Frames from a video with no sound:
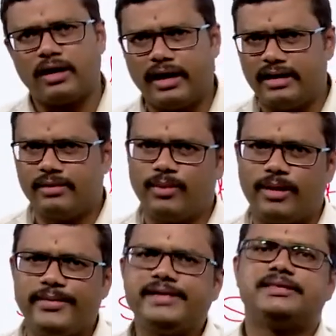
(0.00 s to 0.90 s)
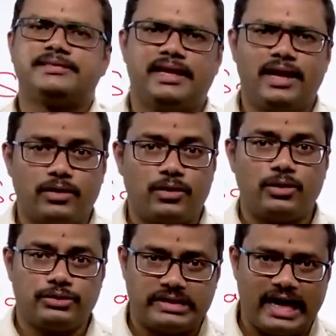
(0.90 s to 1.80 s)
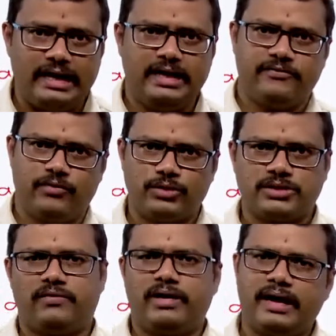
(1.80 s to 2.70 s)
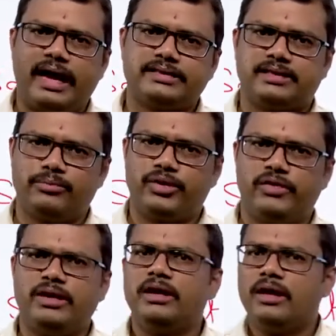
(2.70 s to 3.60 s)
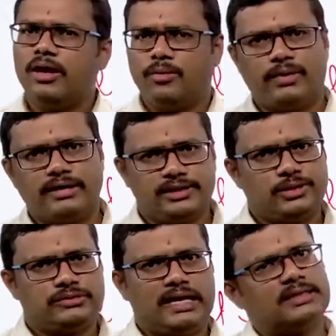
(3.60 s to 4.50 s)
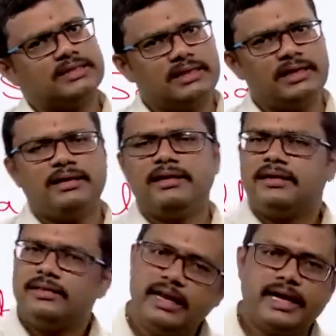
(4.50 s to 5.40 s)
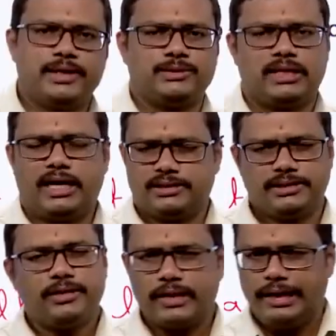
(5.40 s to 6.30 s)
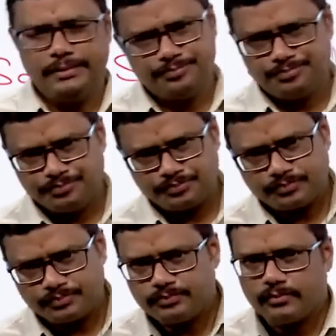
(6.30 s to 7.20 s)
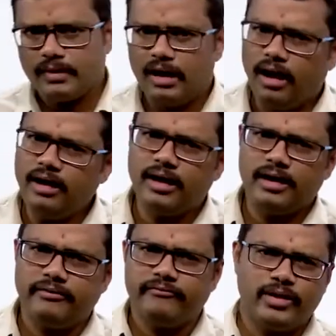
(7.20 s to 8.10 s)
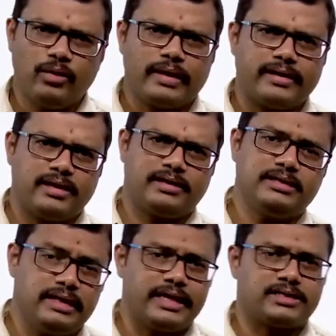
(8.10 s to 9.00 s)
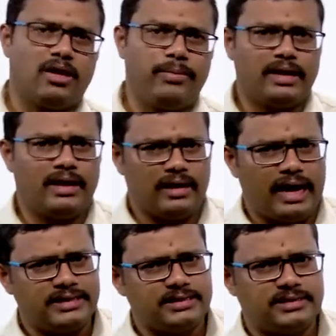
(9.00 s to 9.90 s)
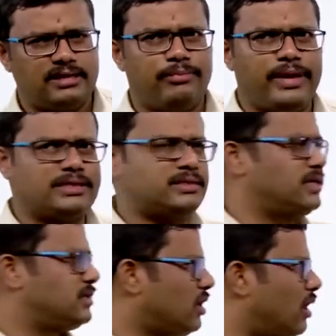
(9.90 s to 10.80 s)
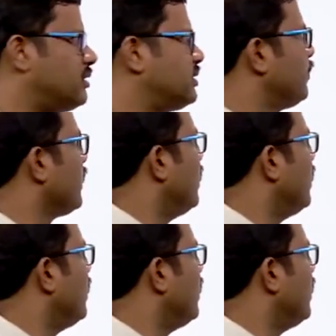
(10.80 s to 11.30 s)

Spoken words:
Ionic bond means it is an electrostatic force of attraction between positive charge and the negative charge. Okay. And when you look at the next topic like acids and bases and salts.